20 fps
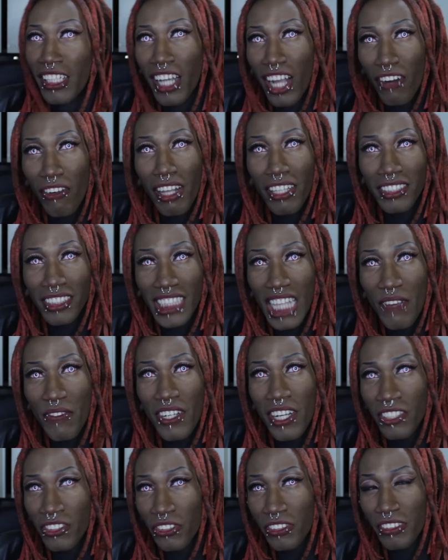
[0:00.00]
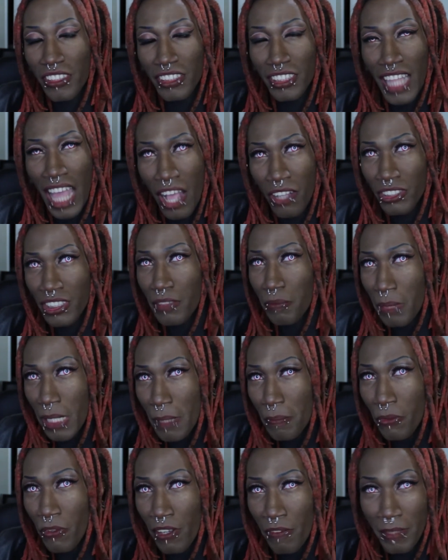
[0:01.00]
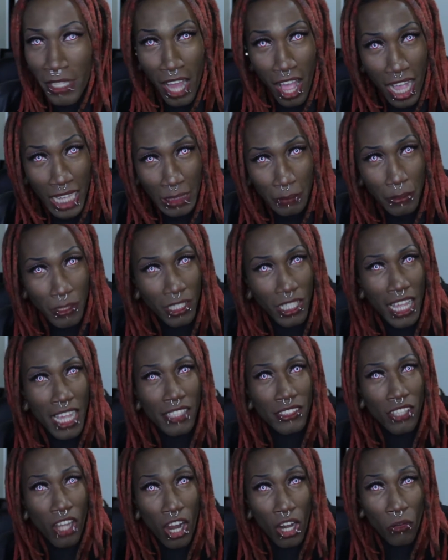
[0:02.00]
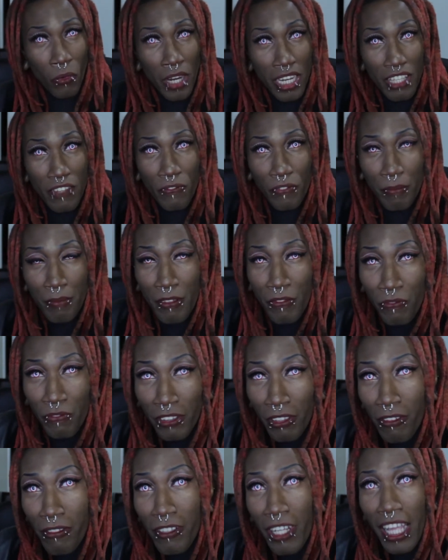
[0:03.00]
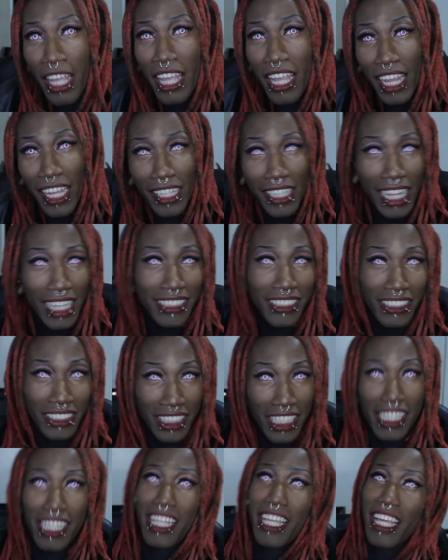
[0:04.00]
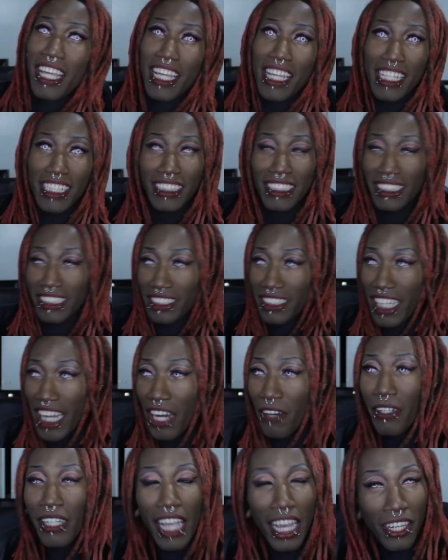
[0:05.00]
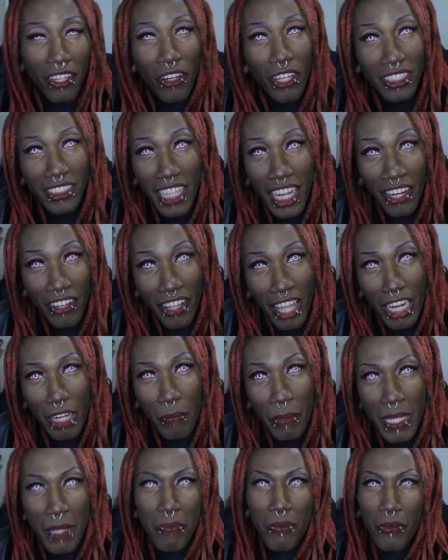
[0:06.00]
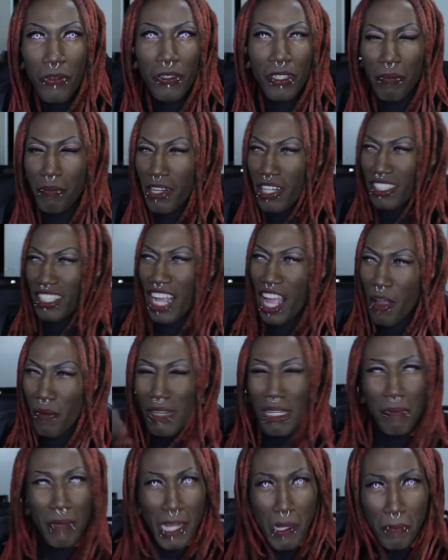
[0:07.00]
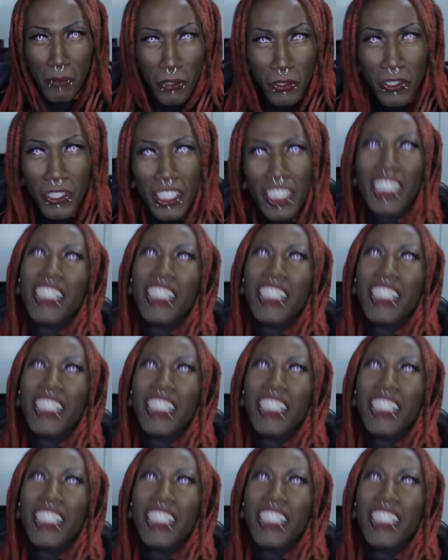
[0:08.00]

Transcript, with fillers: Around 700,000 people have been hospitalized already from the flu, and that shit is scary. I know that's not a lot of people compared to how many people